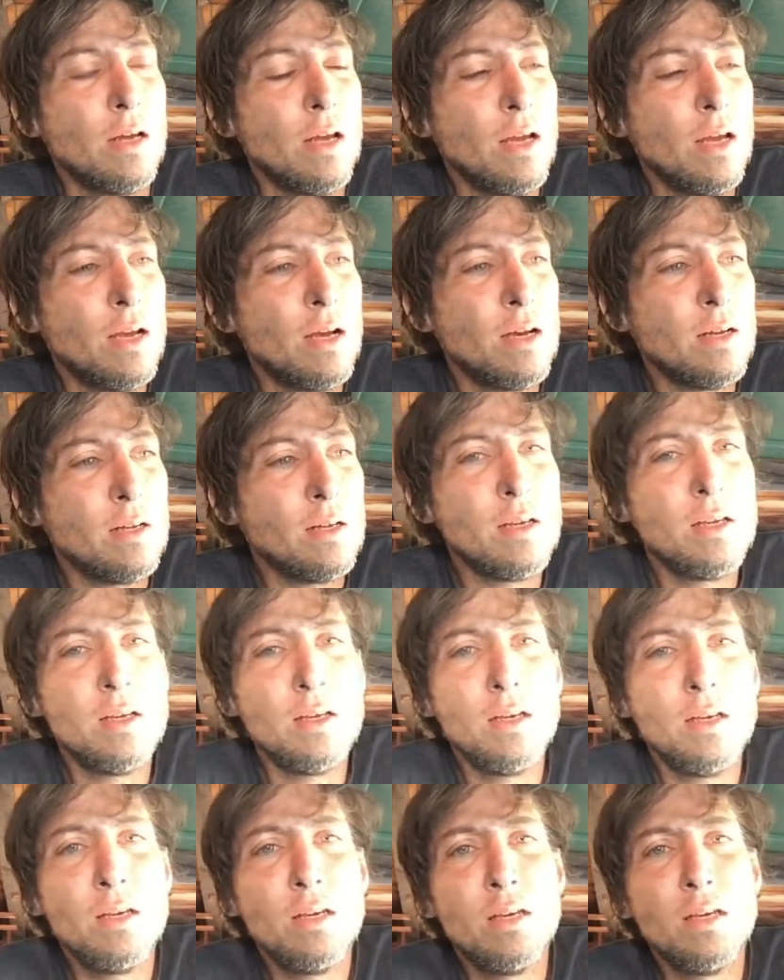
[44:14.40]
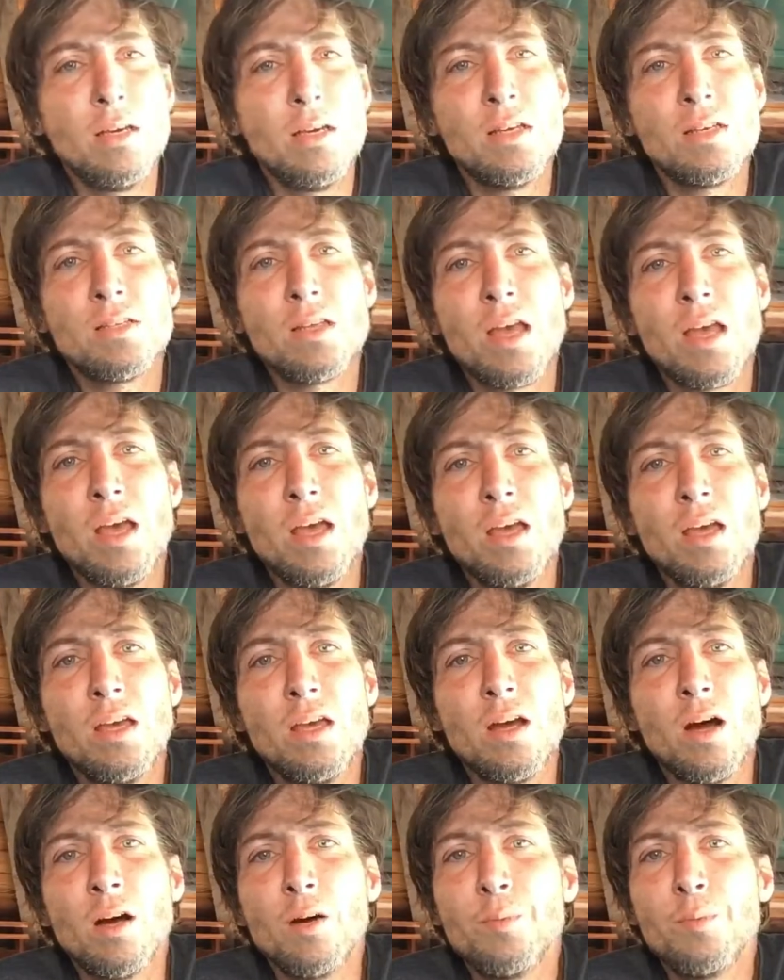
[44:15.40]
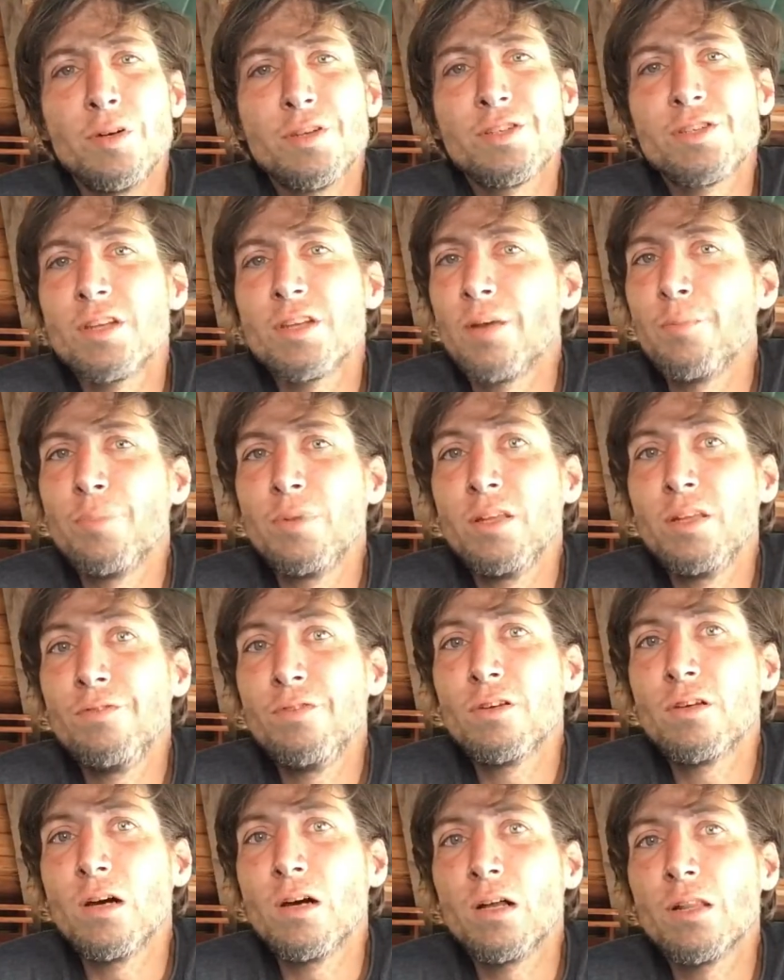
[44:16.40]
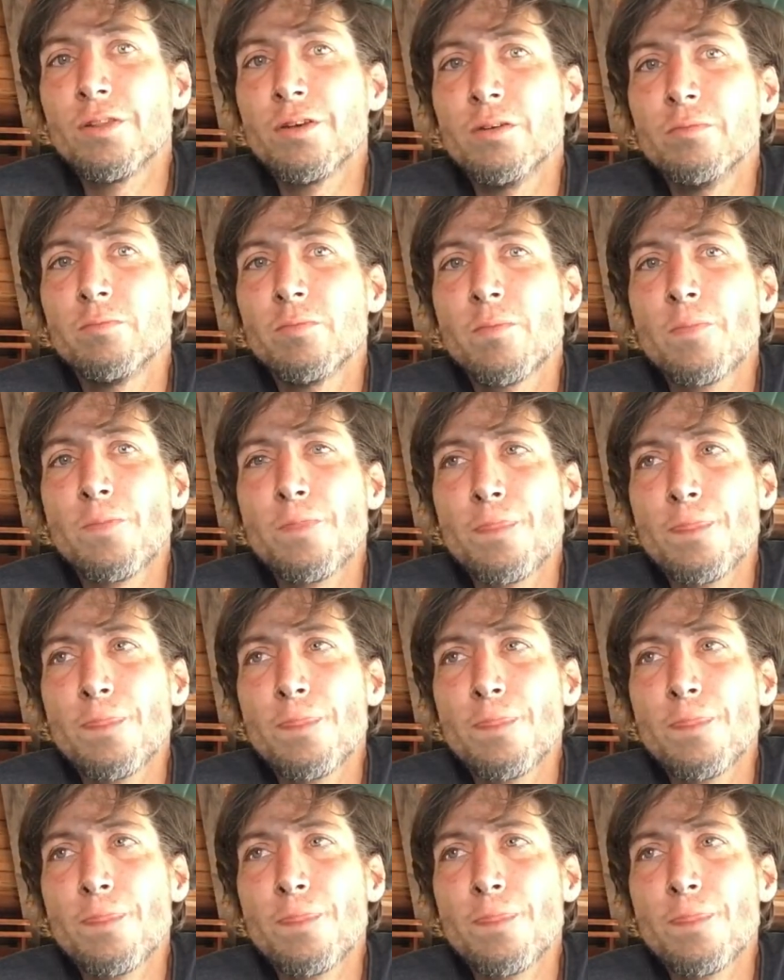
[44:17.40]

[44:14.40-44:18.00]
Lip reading: And he is a arborist, I believe you called him.